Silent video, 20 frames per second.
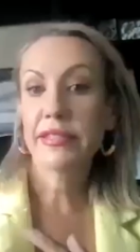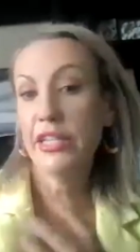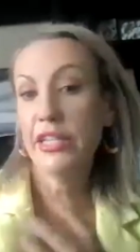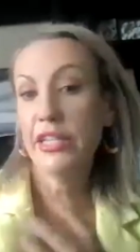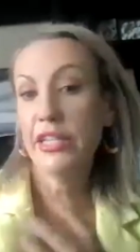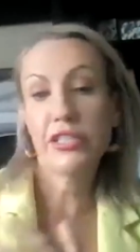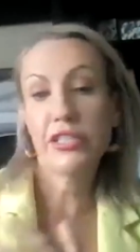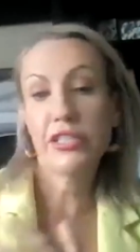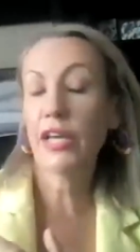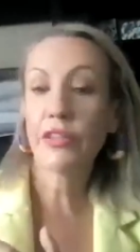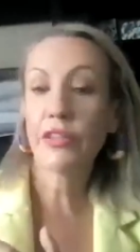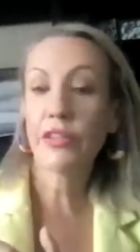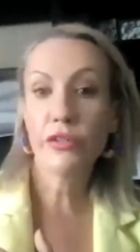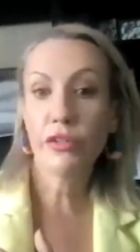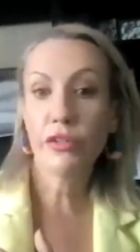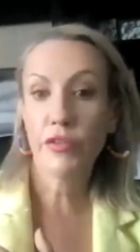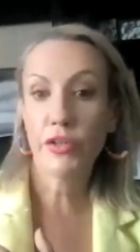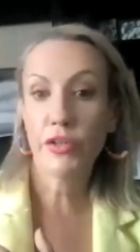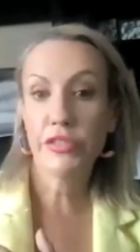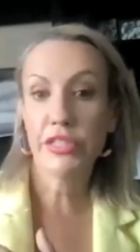They should tell the
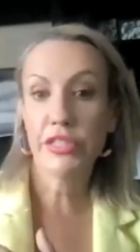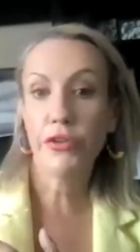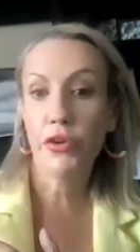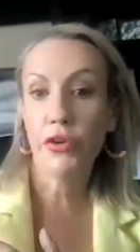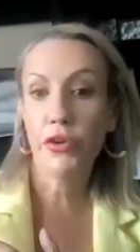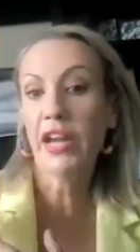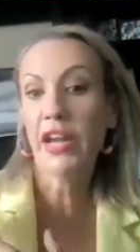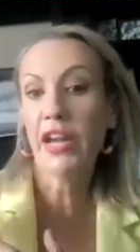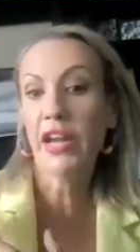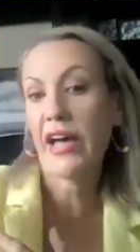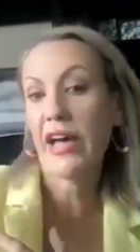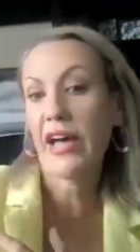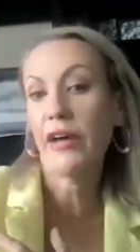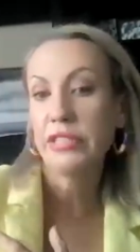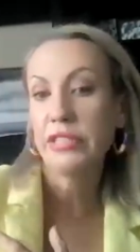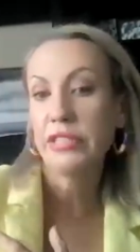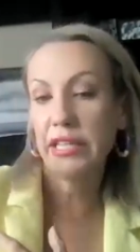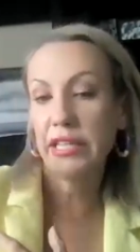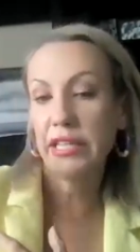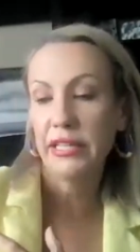university they're not
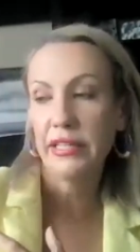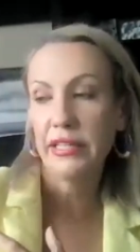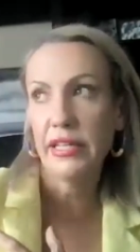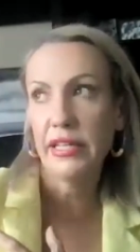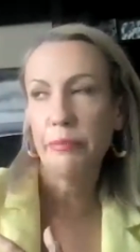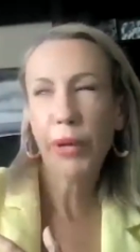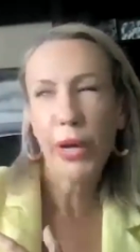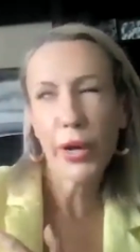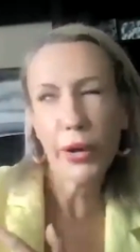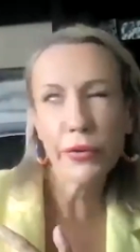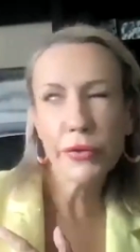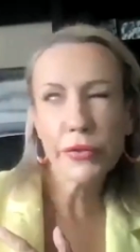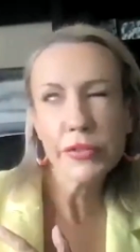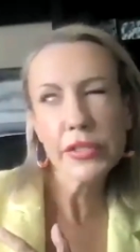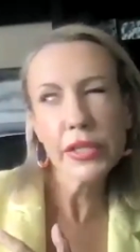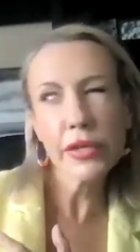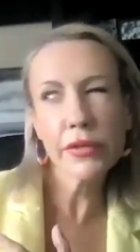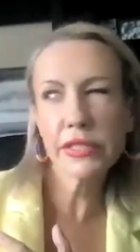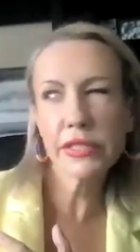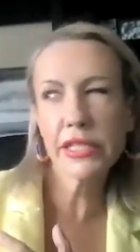allowed to
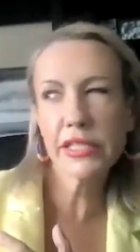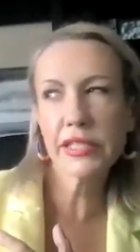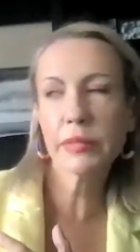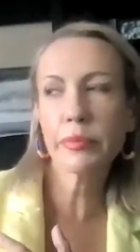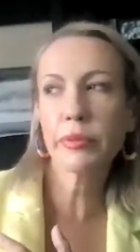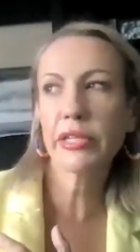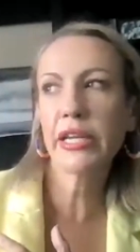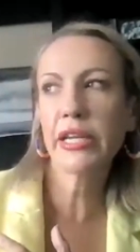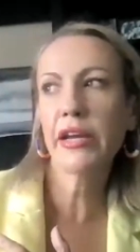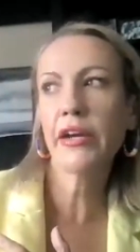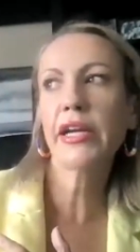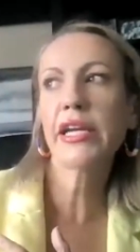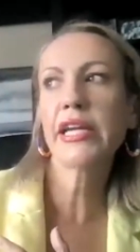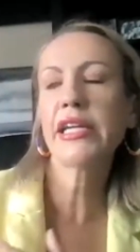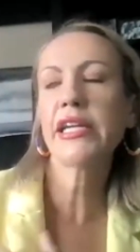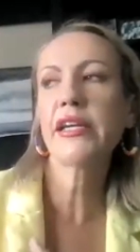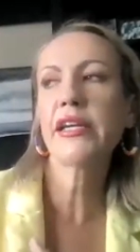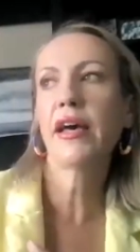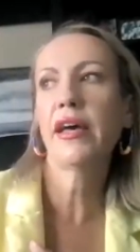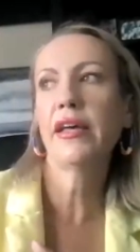impose those
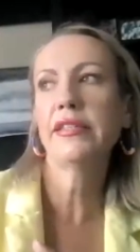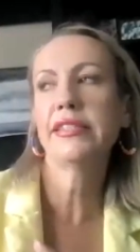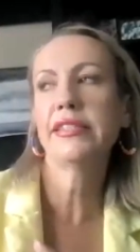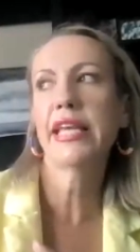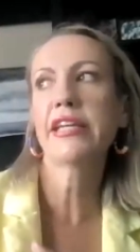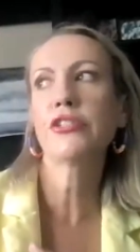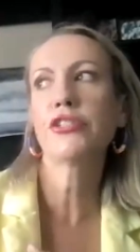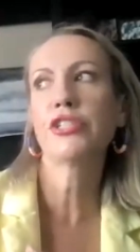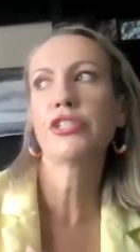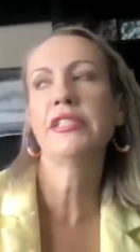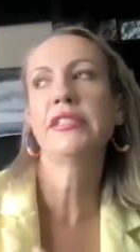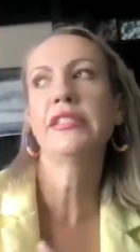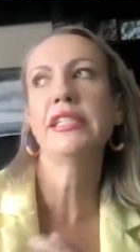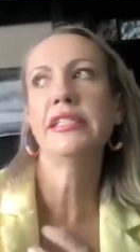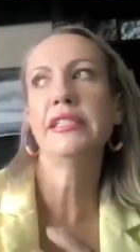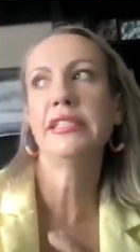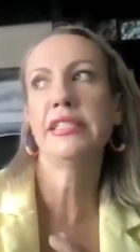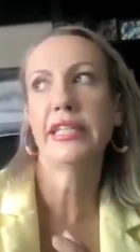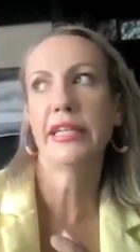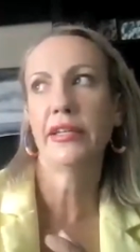disciplinary sanctions
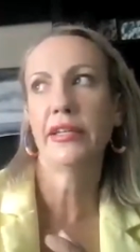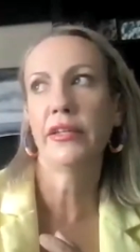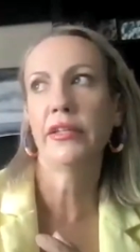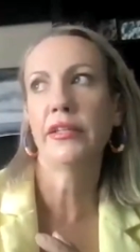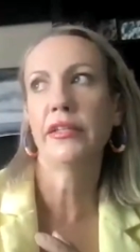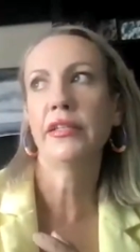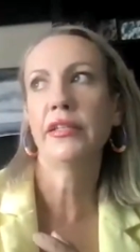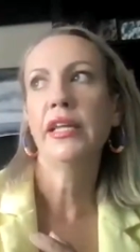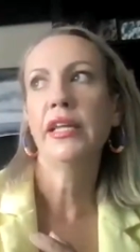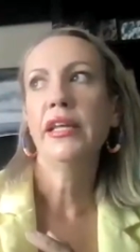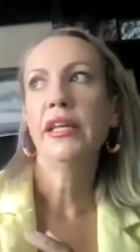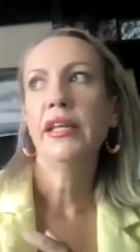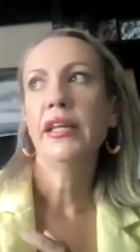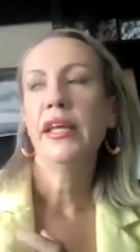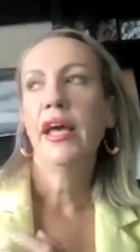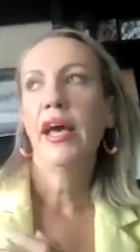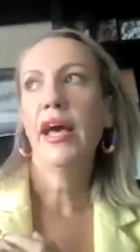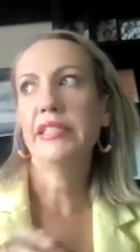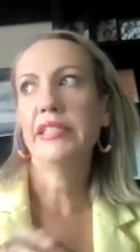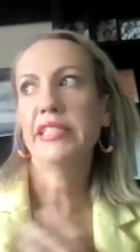until
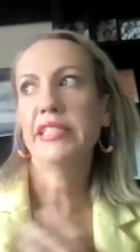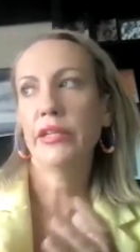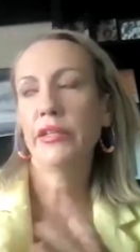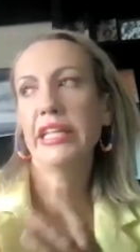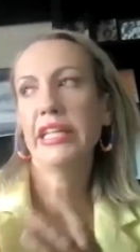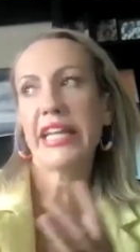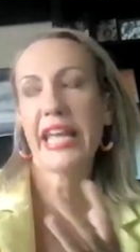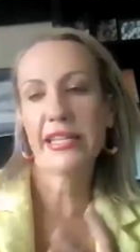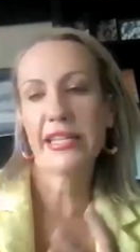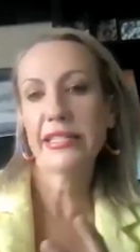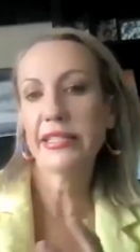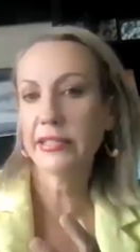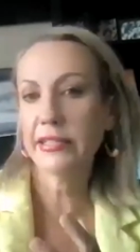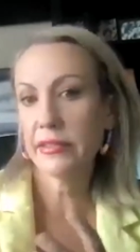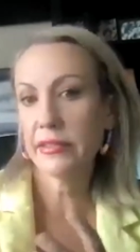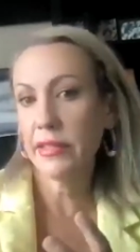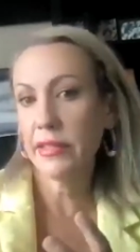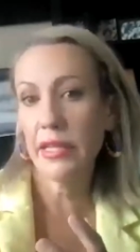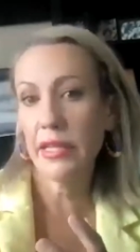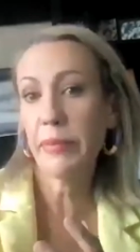
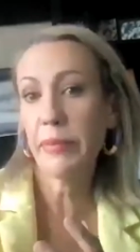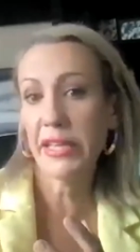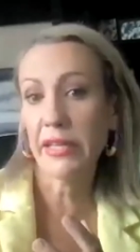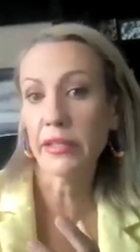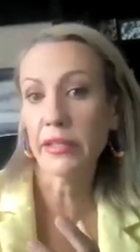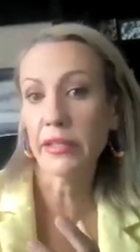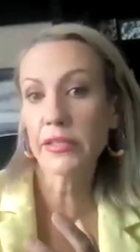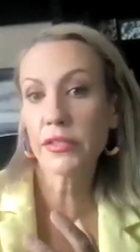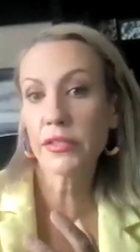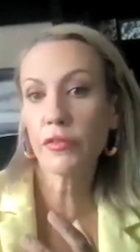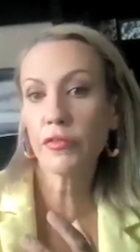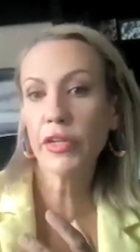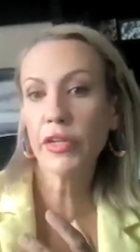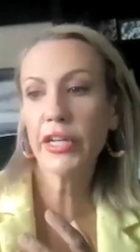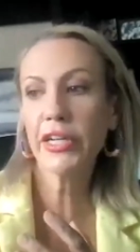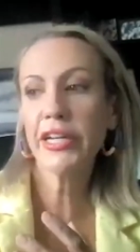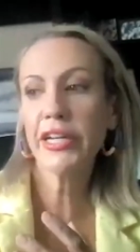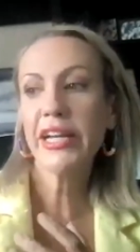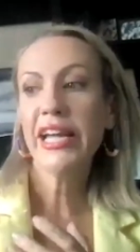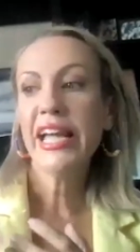the appeal is
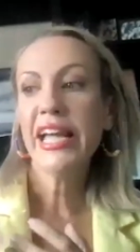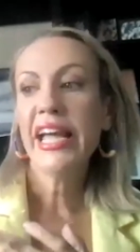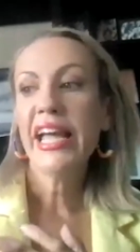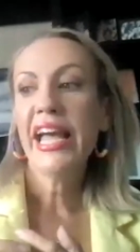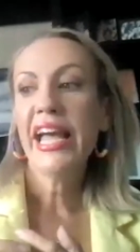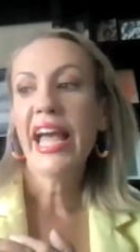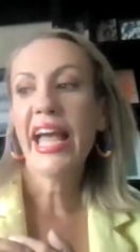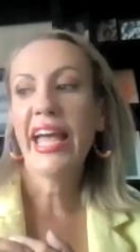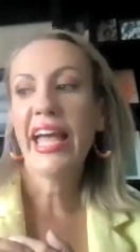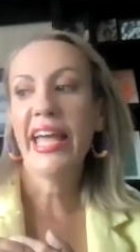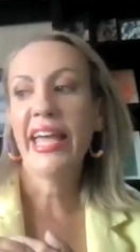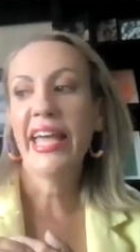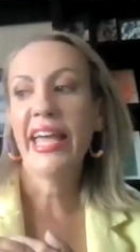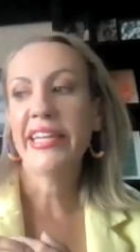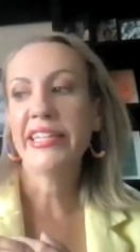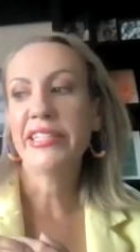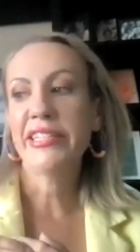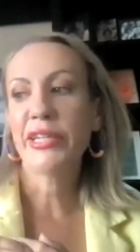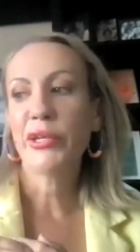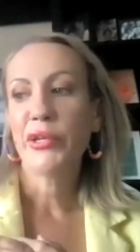over.
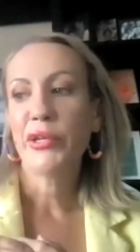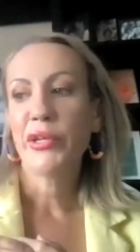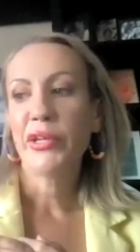And